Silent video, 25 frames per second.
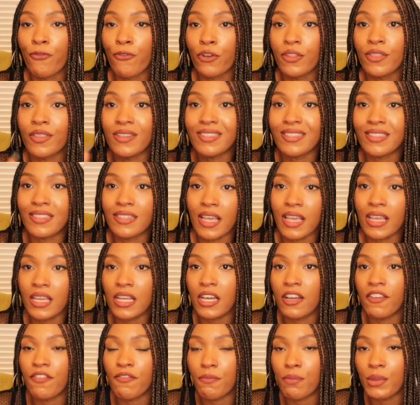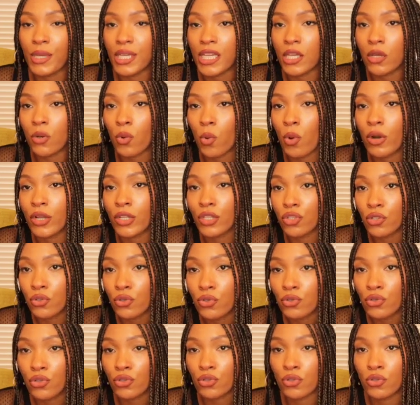for the sake of being on
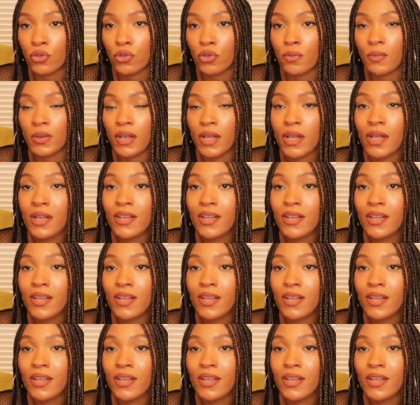YouTube.